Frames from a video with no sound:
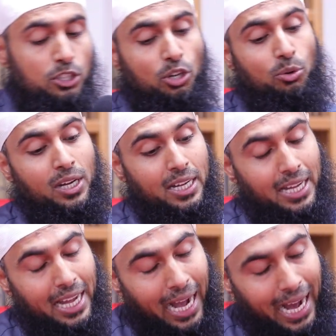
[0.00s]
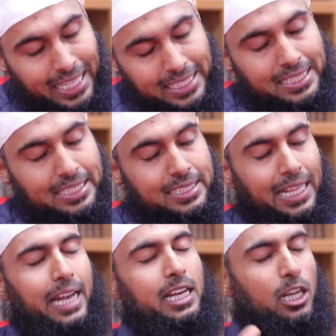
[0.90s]
So
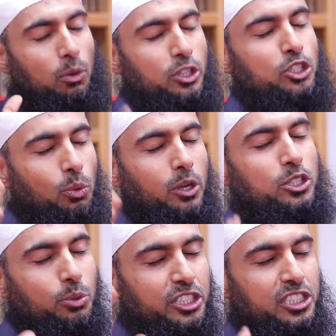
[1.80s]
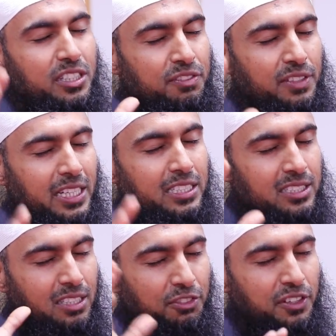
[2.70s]
understanding what you want to achieve
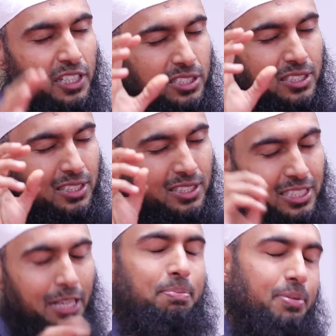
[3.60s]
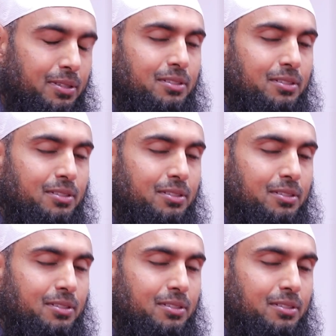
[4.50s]
is the first step.